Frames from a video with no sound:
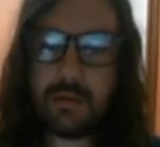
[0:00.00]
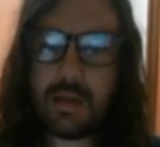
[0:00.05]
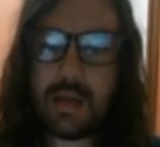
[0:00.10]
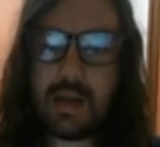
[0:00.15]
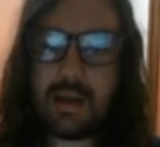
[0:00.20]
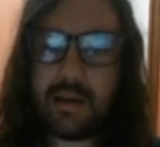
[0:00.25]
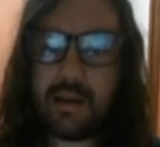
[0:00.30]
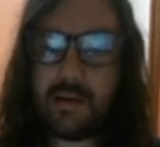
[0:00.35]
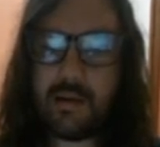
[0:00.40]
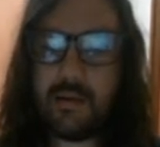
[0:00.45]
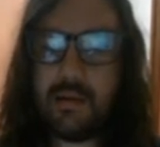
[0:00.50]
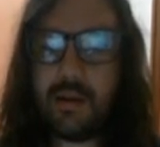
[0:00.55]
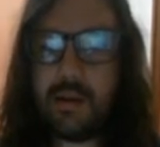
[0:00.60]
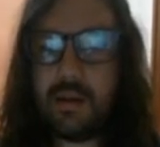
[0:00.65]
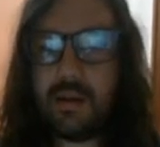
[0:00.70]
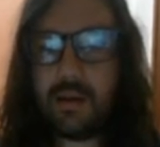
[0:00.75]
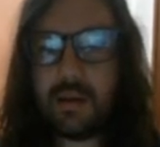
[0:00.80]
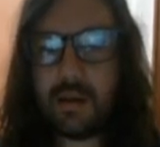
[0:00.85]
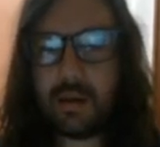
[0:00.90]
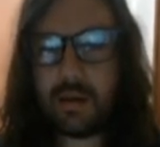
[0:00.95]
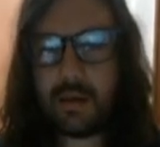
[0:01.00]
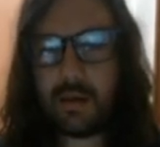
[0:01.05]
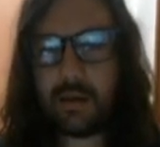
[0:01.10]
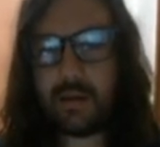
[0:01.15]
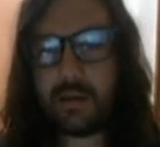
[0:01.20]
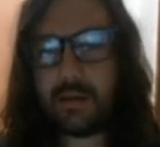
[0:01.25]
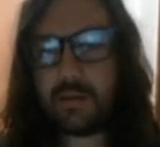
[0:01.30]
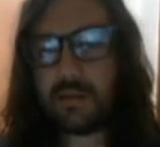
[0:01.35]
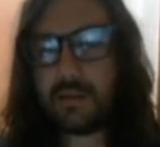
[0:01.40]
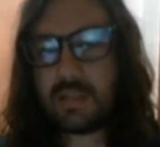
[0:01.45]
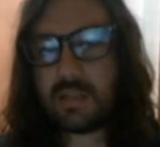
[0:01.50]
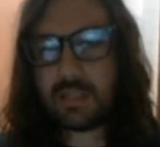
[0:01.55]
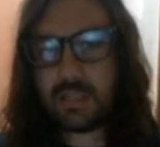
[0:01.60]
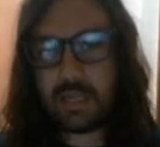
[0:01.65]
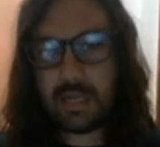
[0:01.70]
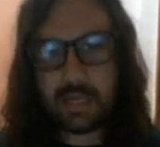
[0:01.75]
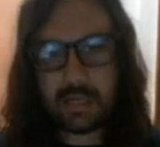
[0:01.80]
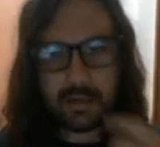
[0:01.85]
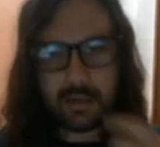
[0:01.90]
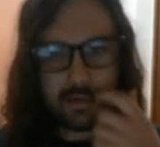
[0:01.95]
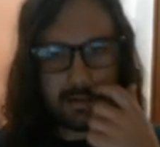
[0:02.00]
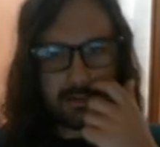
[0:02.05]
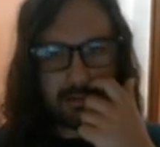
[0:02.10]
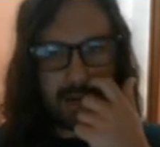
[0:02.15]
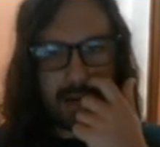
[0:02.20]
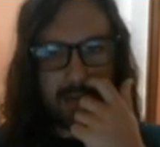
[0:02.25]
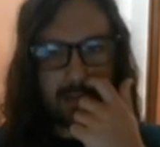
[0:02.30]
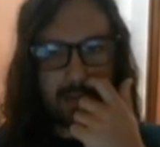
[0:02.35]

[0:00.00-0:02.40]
Here. You just select create